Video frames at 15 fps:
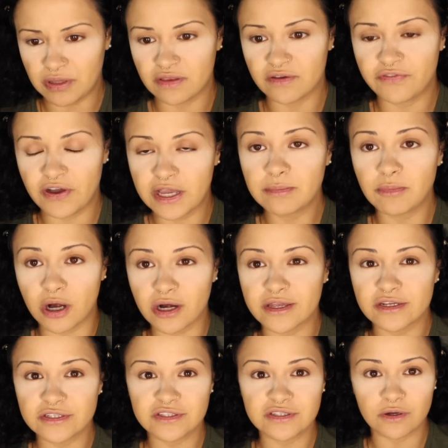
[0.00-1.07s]
The fucking
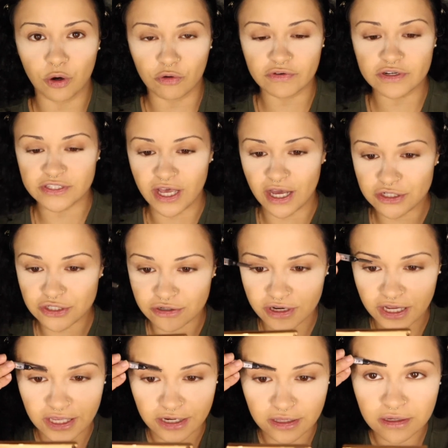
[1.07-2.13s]
market is
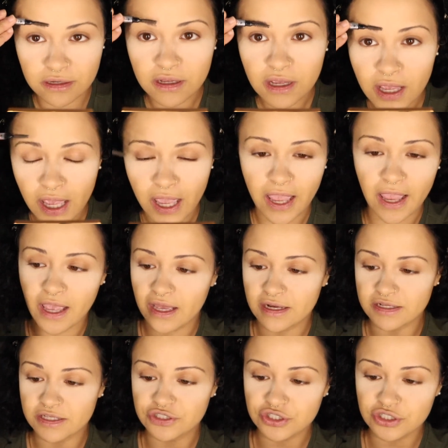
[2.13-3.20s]
oversaturated, and
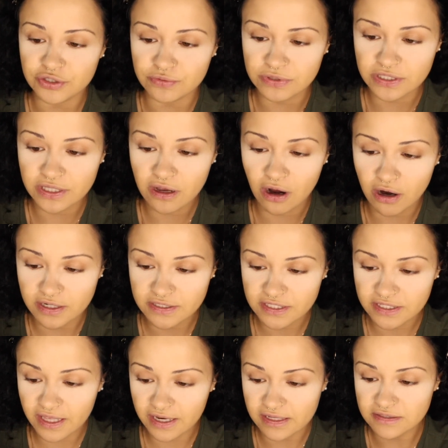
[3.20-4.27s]
it's just really hard
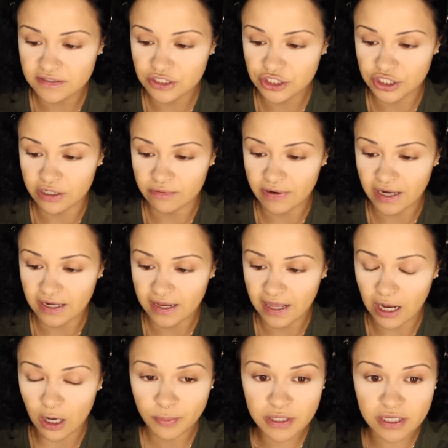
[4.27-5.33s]
to get into shit right
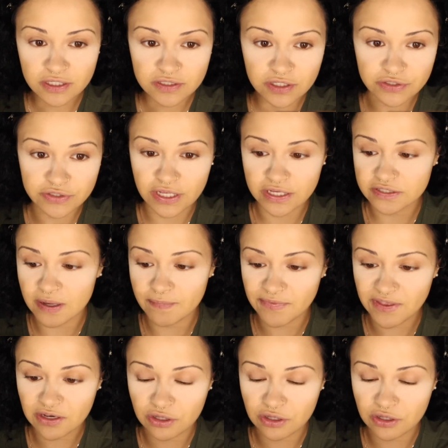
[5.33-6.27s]
now because there's like something